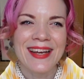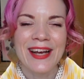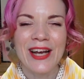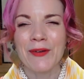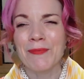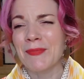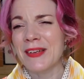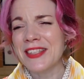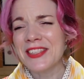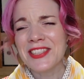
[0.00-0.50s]

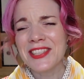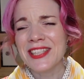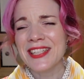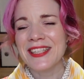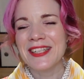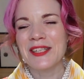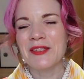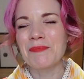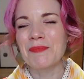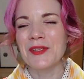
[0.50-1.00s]
I'm
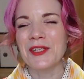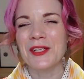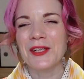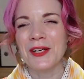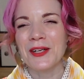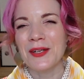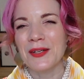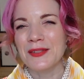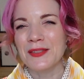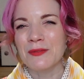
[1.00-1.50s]
mentioning it
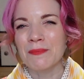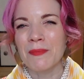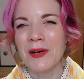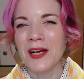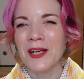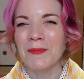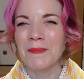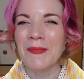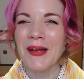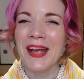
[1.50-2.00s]
because
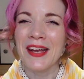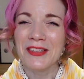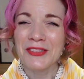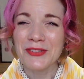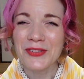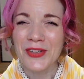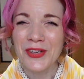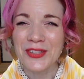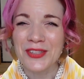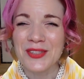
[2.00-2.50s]
my
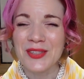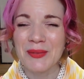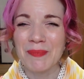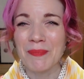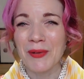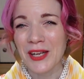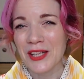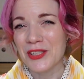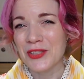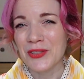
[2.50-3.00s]
patrons and
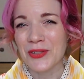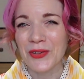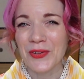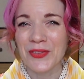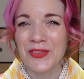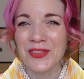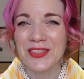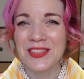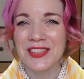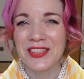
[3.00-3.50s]

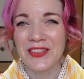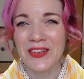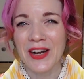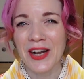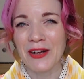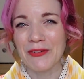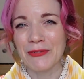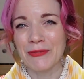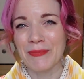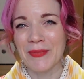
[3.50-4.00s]
Patreon this year
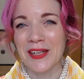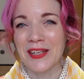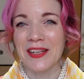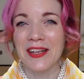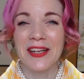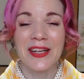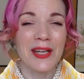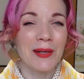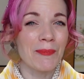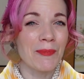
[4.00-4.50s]
have made
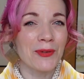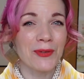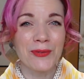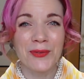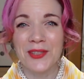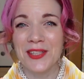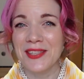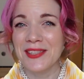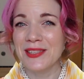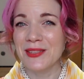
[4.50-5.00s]
an
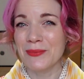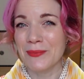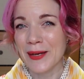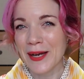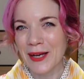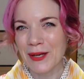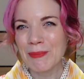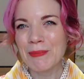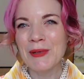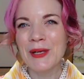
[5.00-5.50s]
imonuki
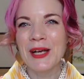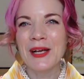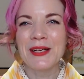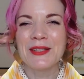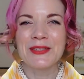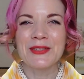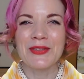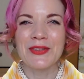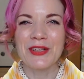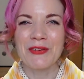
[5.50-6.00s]
swap.
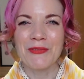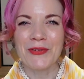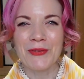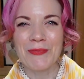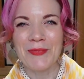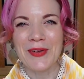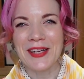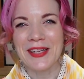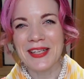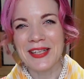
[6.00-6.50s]
So they were
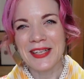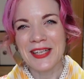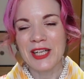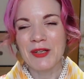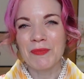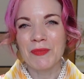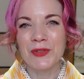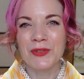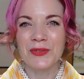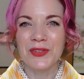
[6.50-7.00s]
making
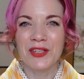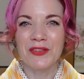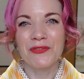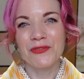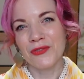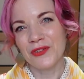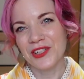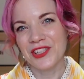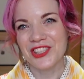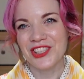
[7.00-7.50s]
imonuki
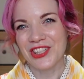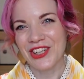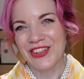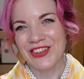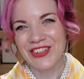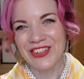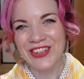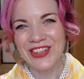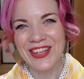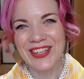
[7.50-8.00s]
for each
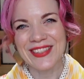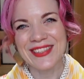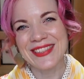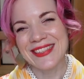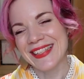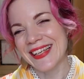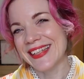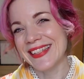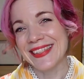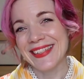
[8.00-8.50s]
other and
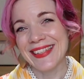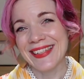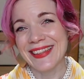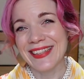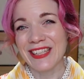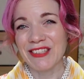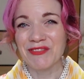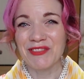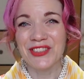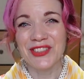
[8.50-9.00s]
sending
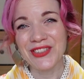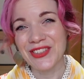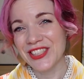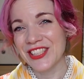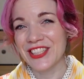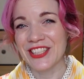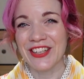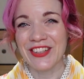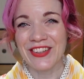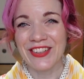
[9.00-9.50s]
them to
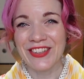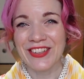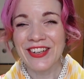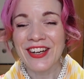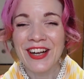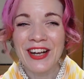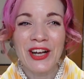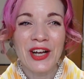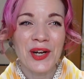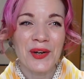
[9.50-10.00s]
each other,
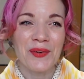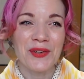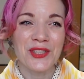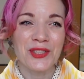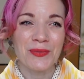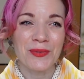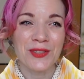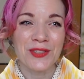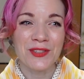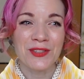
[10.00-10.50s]

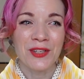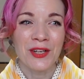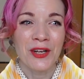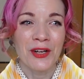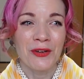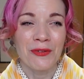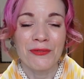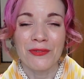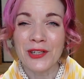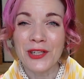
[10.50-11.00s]
which was
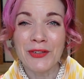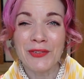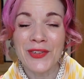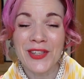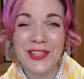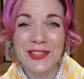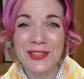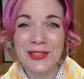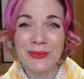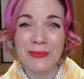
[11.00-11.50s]

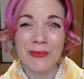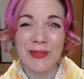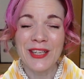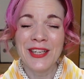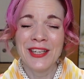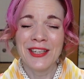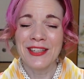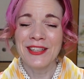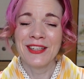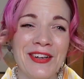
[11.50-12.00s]
really
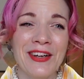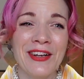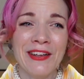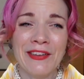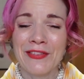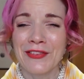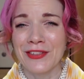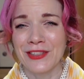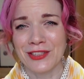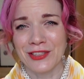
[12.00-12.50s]
sweet.
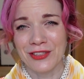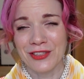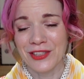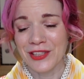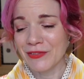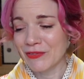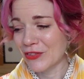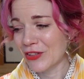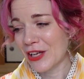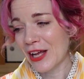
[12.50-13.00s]
They didn't
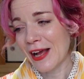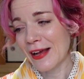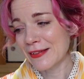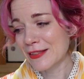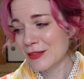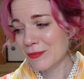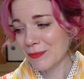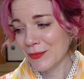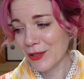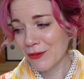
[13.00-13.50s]
even
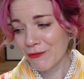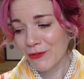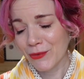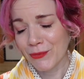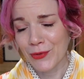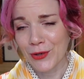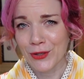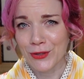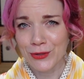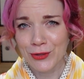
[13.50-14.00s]
ask me if I
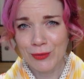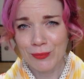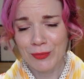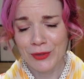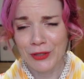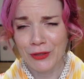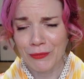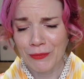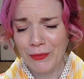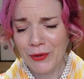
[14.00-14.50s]
wanted to
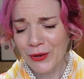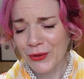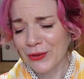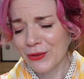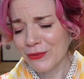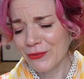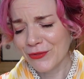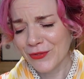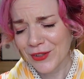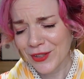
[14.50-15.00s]
be a part
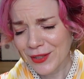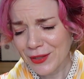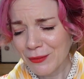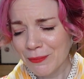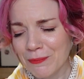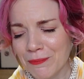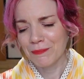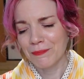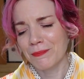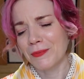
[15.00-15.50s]
of it.
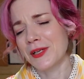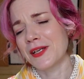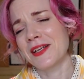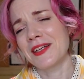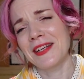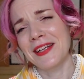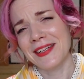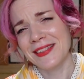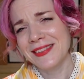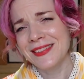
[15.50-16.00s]
But I
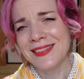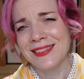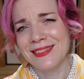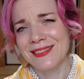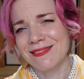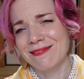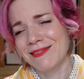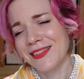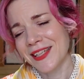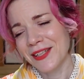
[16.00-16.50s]
guess
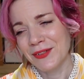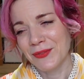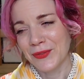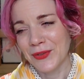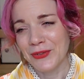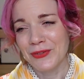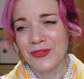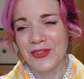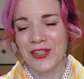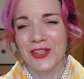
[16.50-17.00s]
they
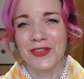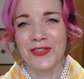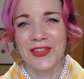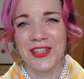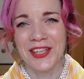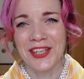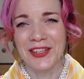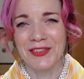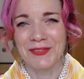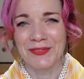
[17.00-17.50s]
were
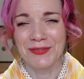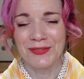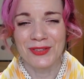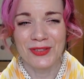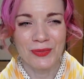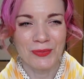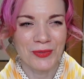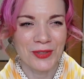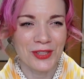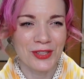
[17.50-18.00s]
figuring I'm
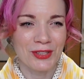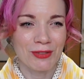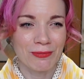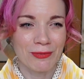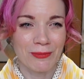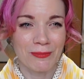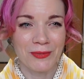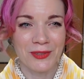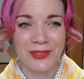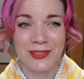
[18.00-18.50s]
super
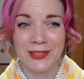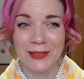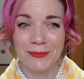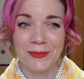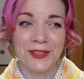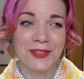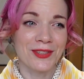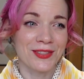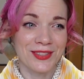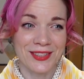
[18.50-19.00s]
busy,
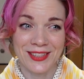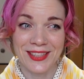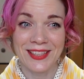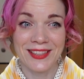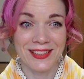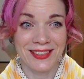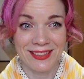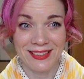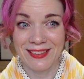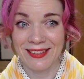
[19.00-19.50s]
because
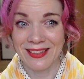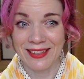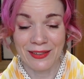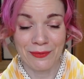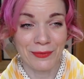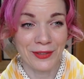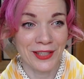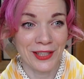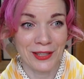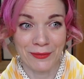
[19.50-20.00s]
they did that
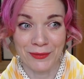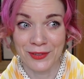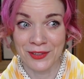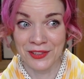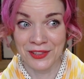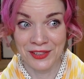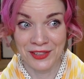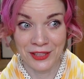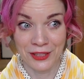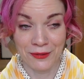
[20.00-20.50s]
when I was
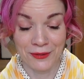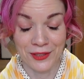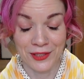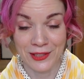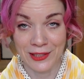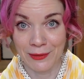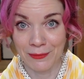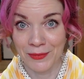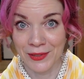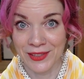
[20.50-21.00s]

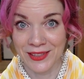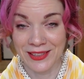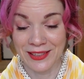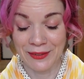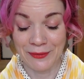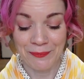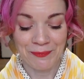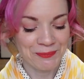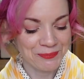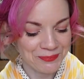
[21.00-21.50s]
seriously busy.